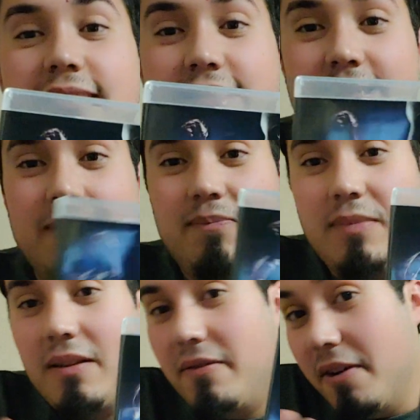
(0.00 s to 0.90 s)
Fun
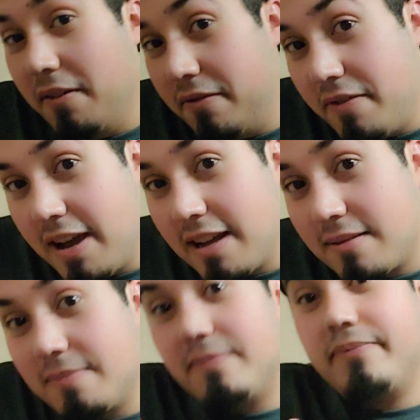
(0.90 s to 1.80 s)
fact,
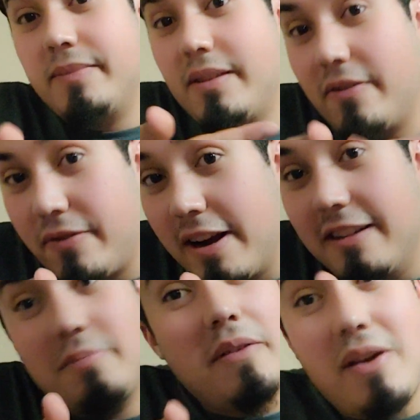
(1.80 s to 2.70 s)
Freddie's my favorite
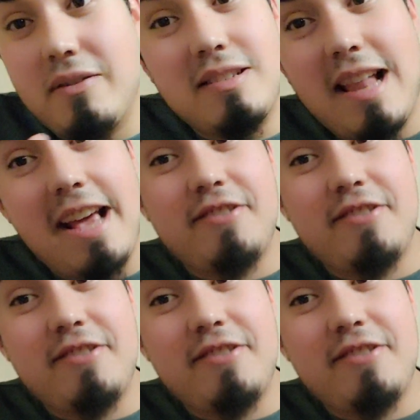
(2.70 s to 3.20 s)
slasher.